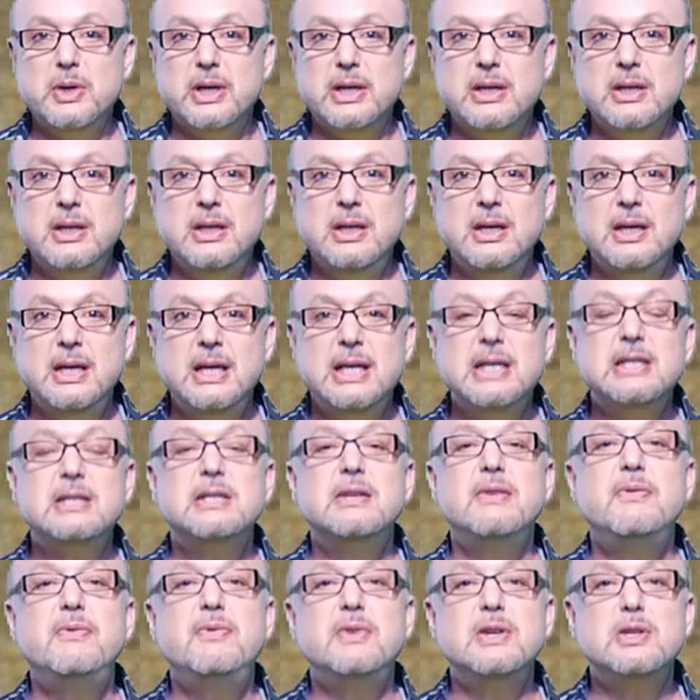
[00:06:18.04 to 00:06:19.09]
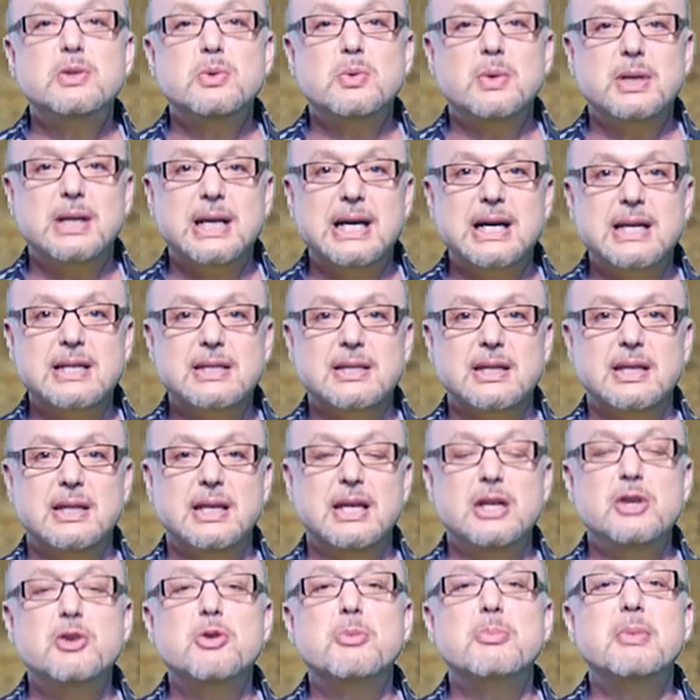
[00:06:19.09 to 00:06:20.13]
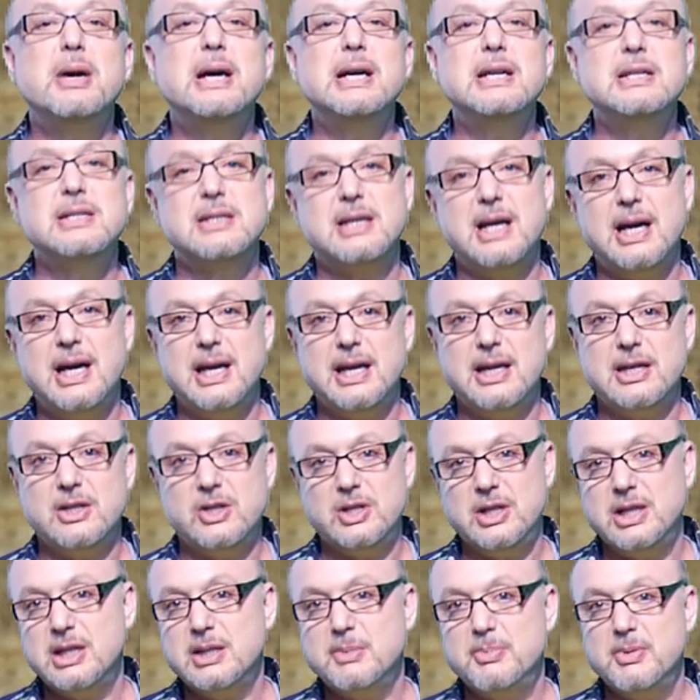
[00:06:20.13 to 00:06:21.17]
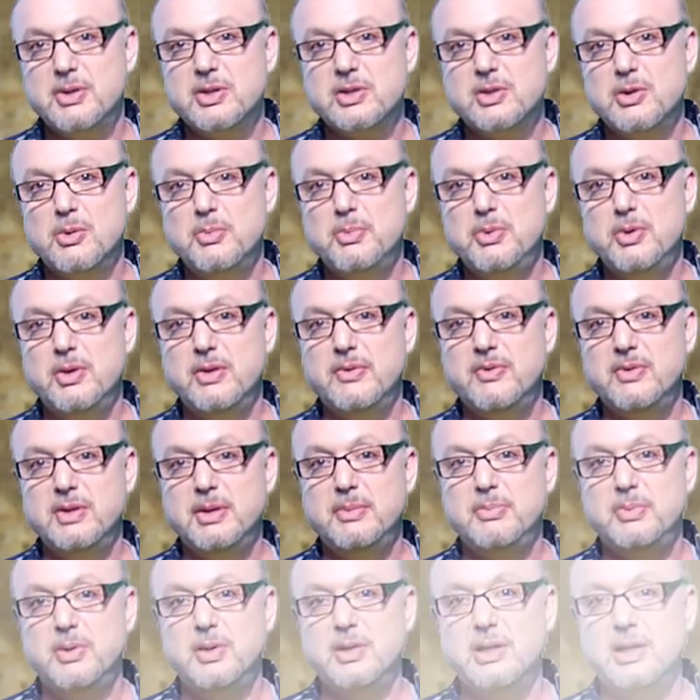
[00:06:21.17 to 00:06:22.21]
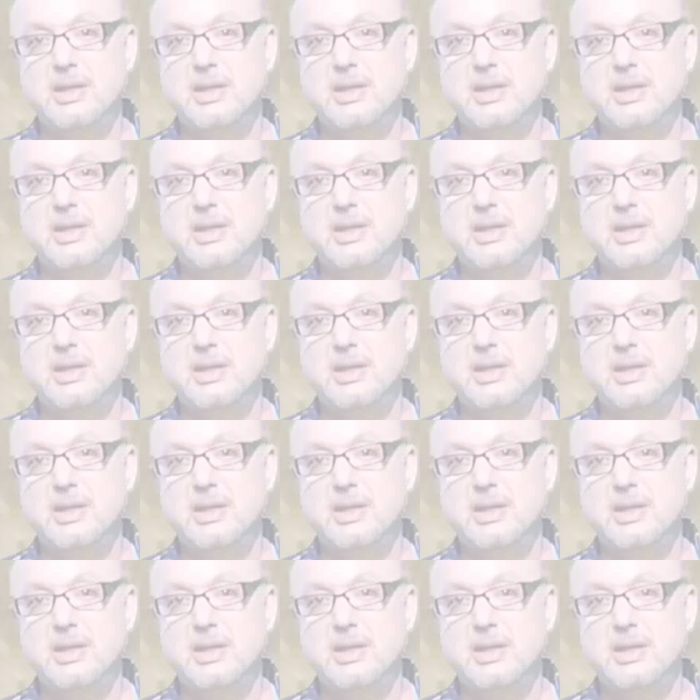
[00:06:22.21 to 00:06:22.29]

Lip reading: it is to visualize it in your mind's eye, as Shakespeare so beautifully put